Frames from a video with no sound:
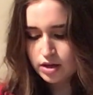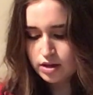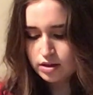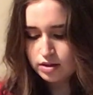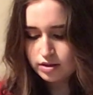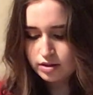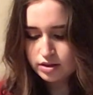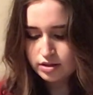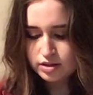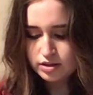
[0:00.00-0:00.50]

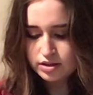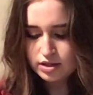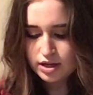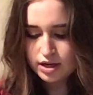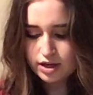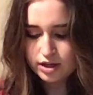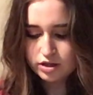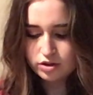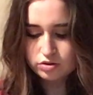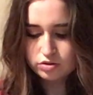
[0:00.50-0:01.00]
this is the
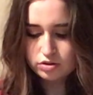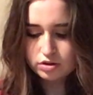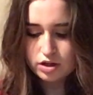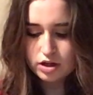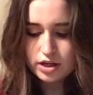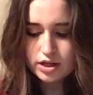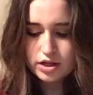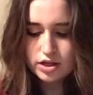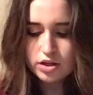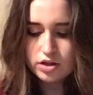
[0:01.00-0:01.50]
angle I
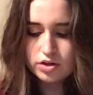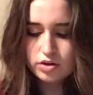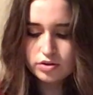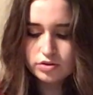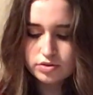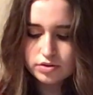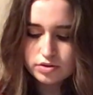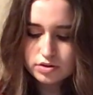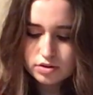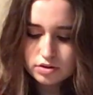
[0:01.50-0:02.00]

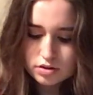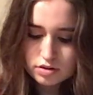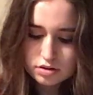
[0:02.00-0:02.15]
use.